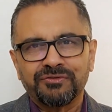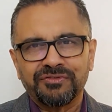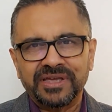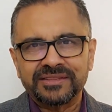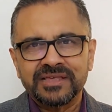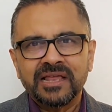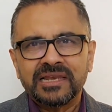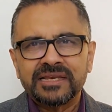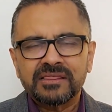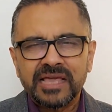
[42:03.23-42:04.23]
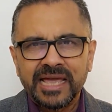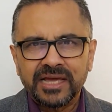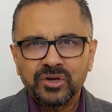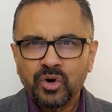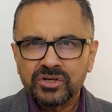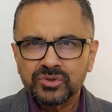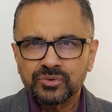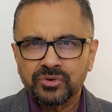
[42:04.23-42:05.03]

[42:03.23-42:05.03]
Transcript: faith. Let's add on to